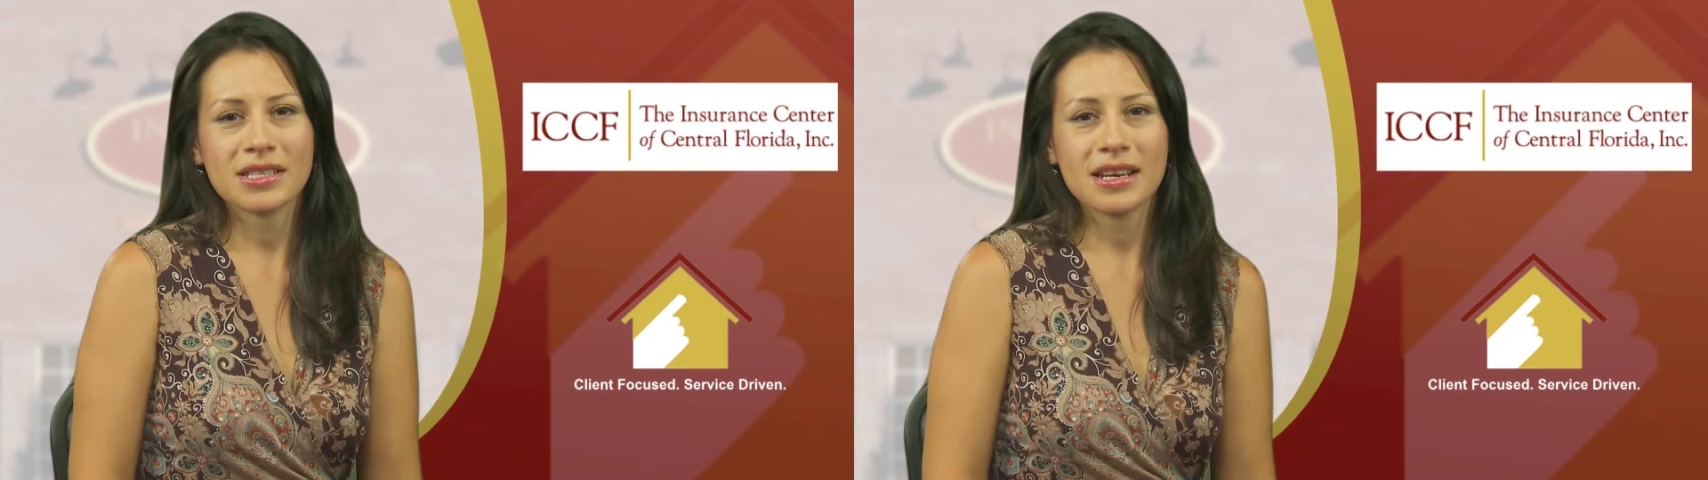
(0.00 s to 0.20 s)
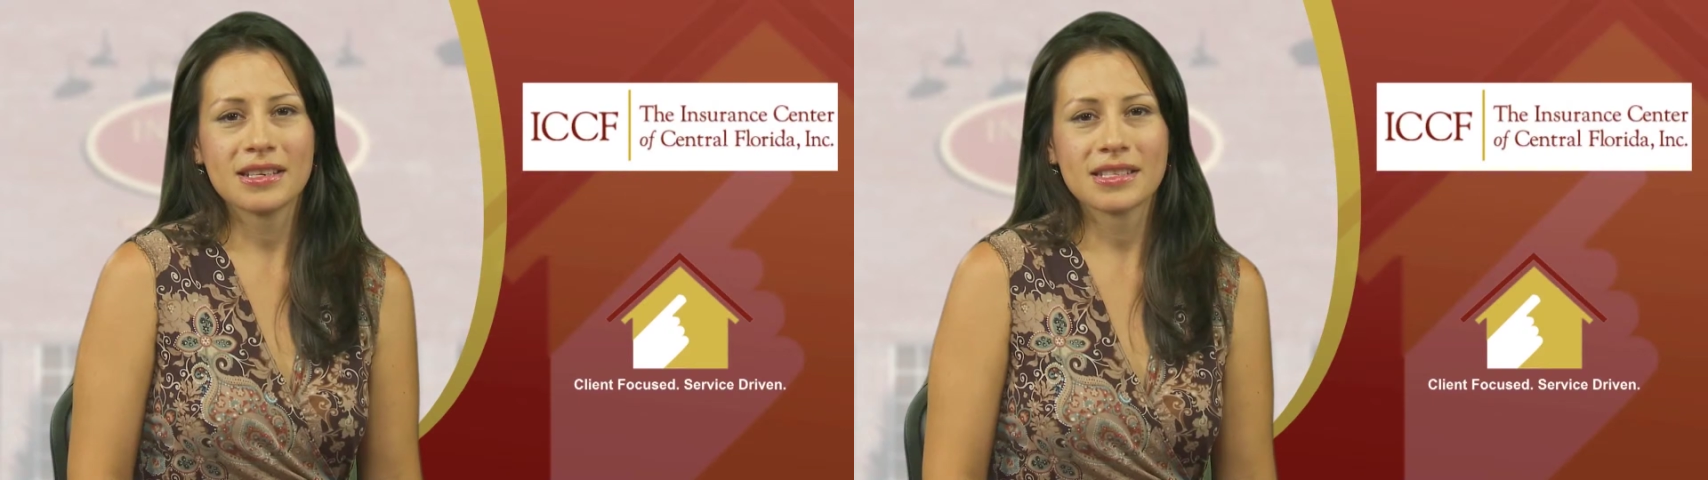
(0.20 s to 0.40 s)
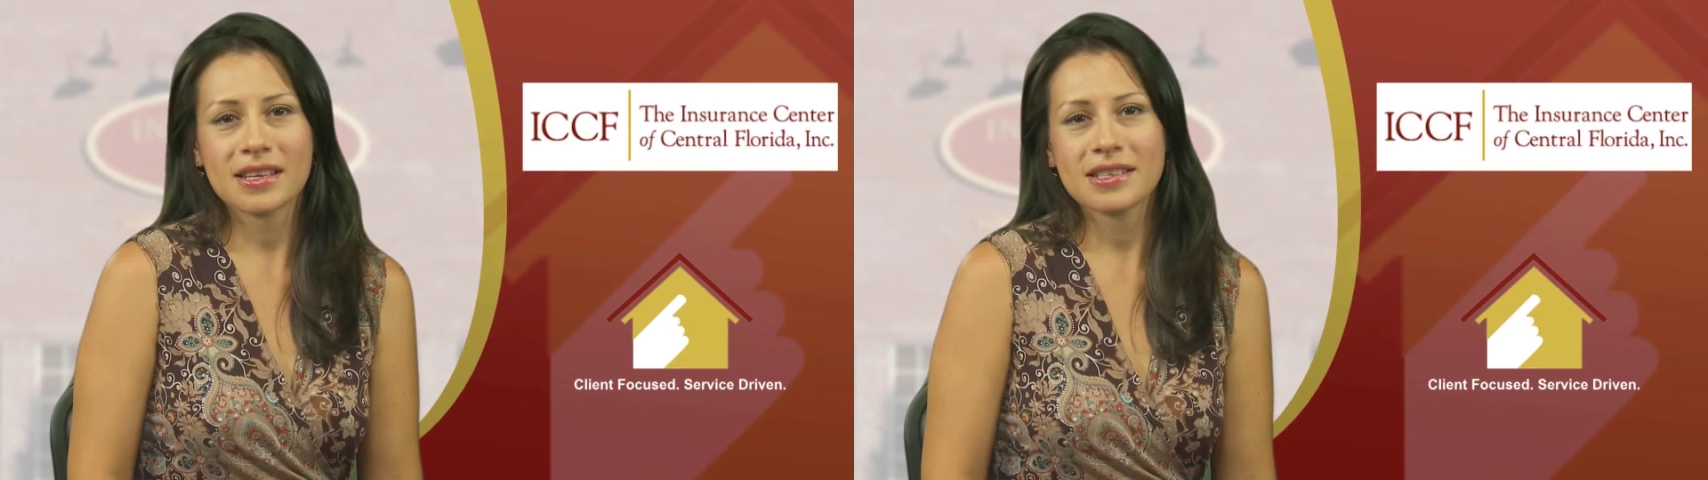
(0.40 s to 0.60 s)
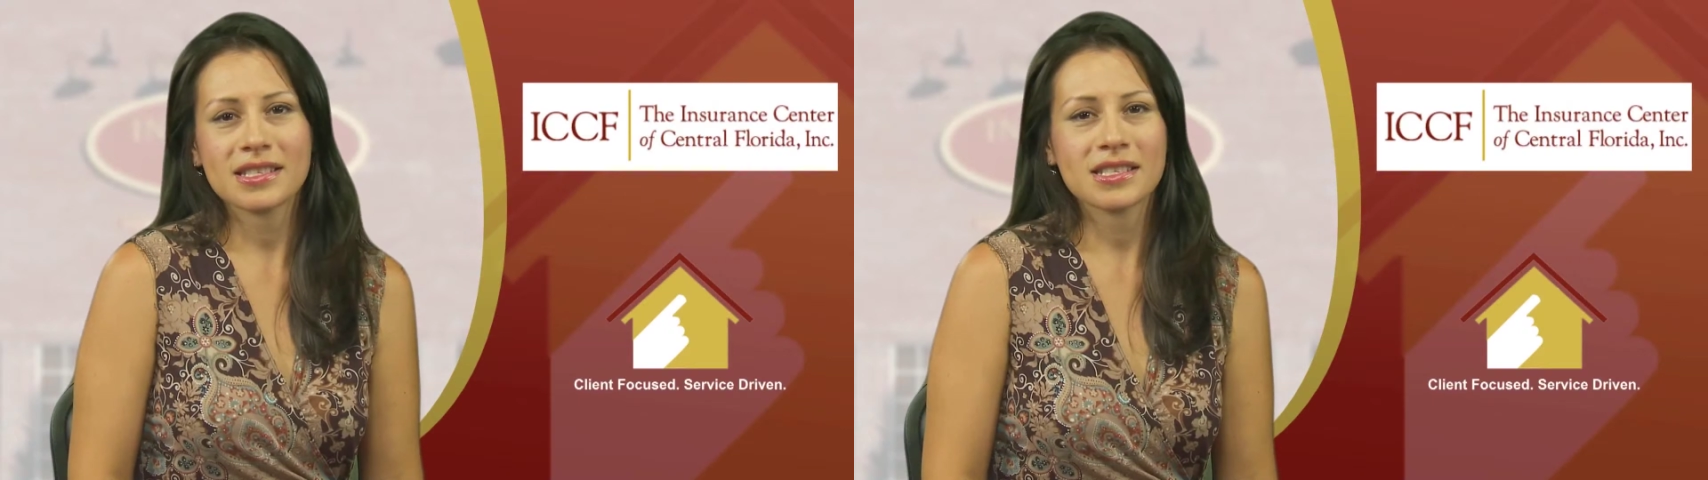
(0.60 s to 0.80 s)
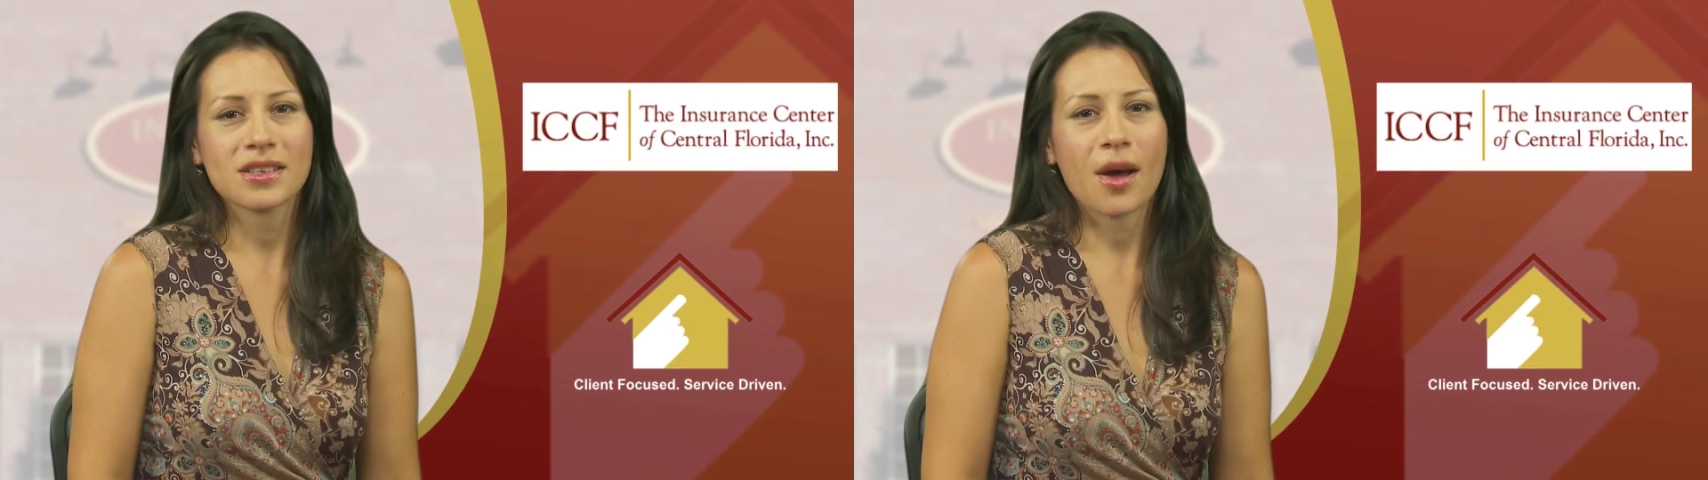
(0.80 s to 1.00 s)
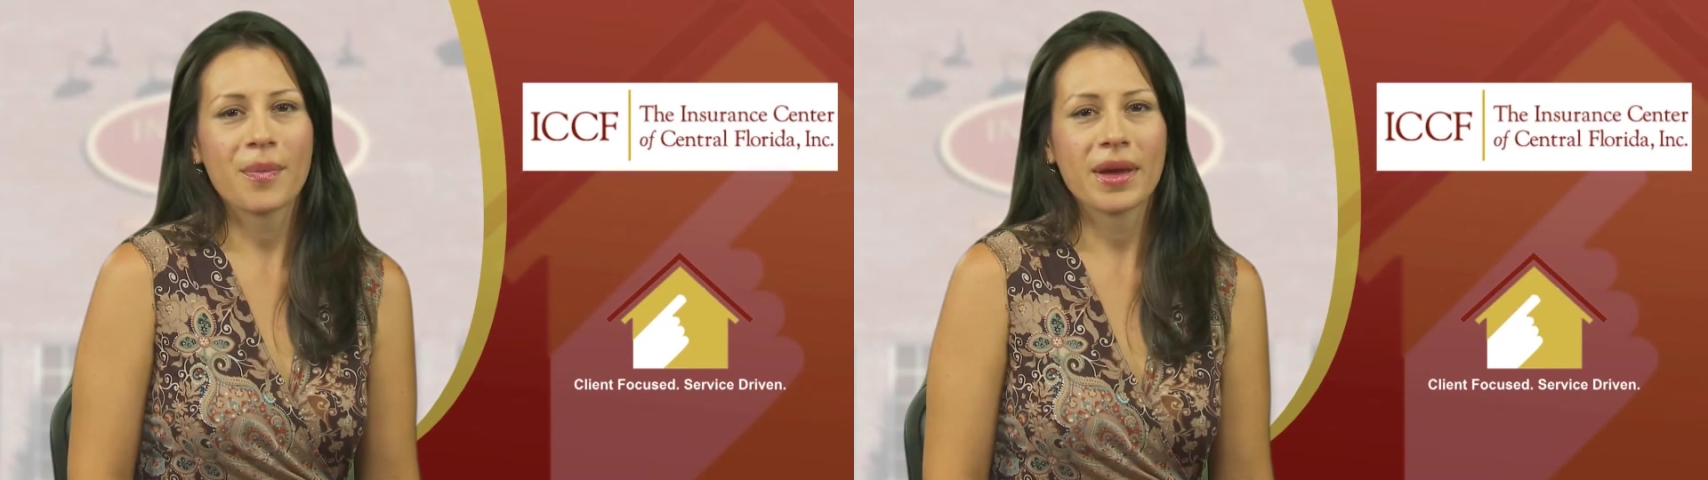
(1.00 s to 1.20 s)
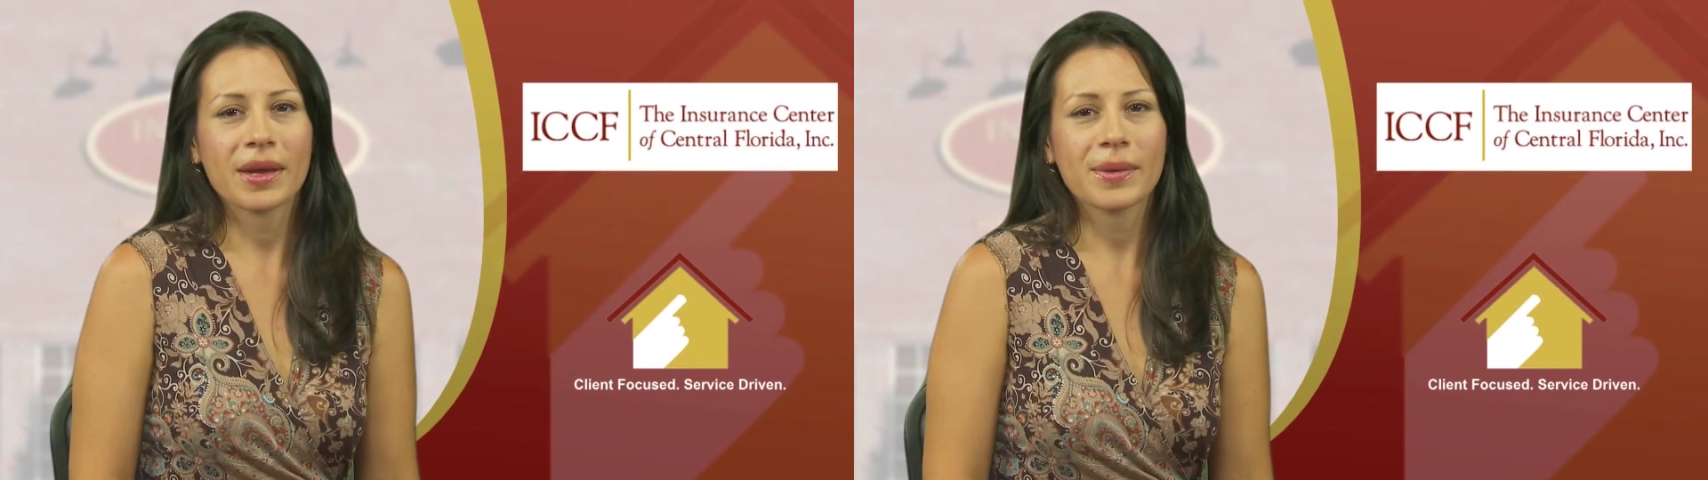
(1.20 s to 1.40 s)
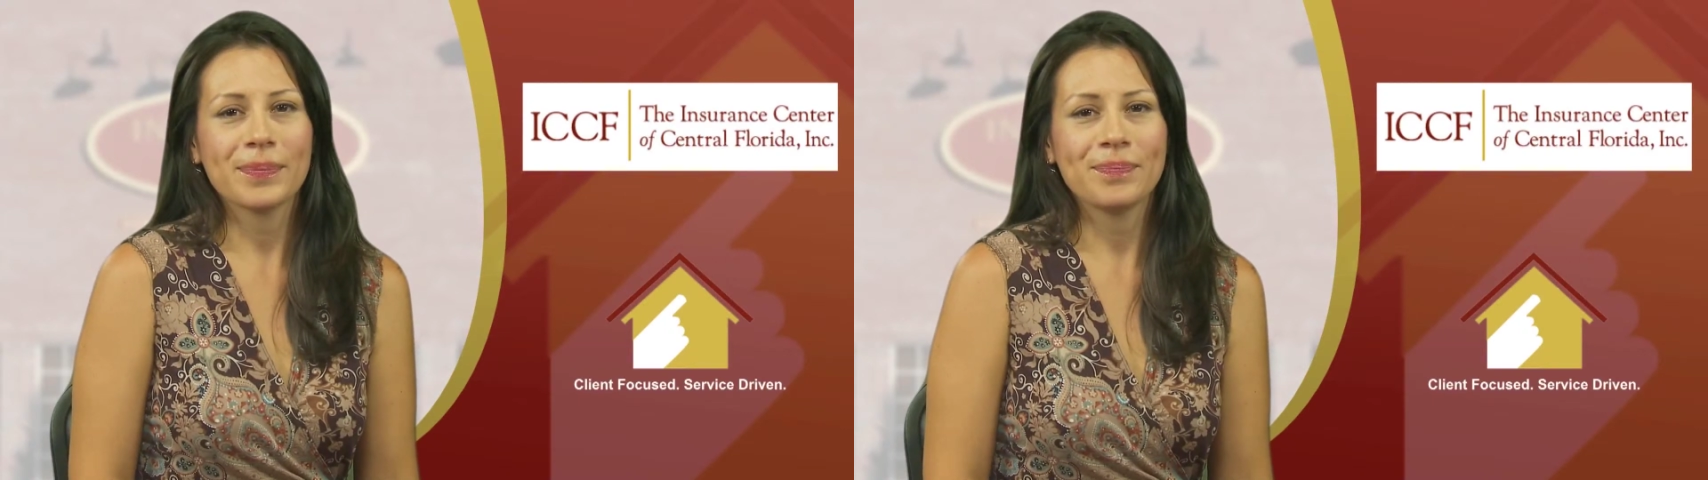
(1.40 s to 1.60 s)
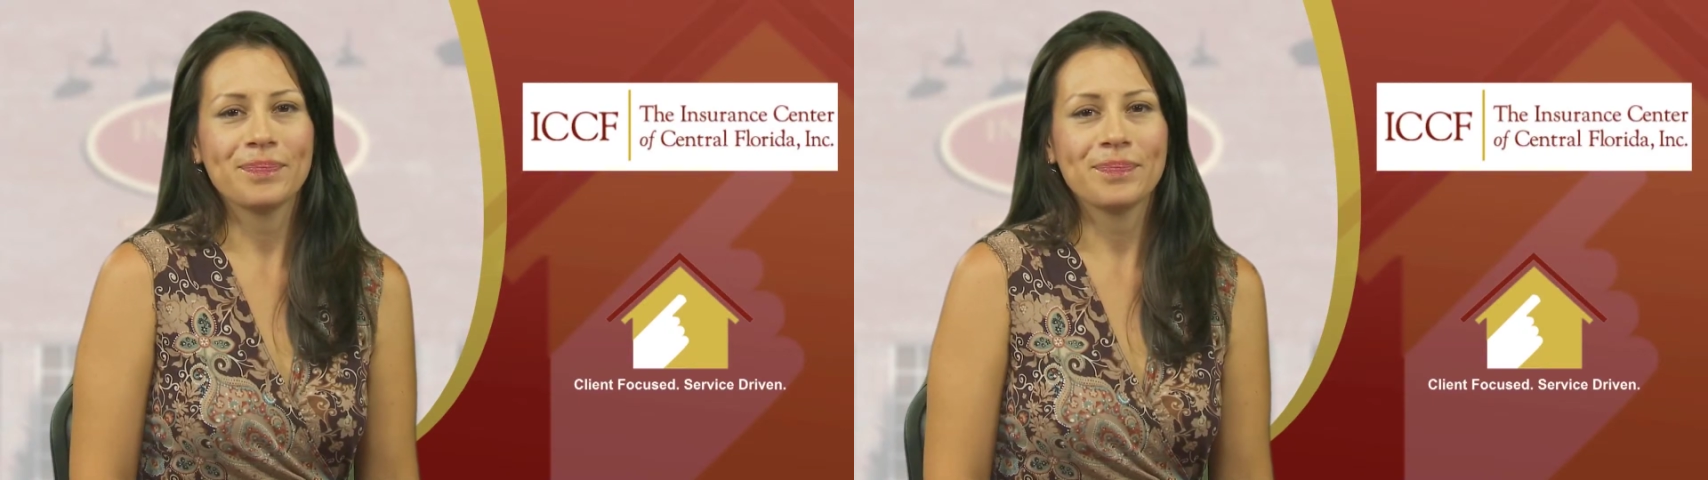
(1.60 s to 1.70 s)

and discuss this topic.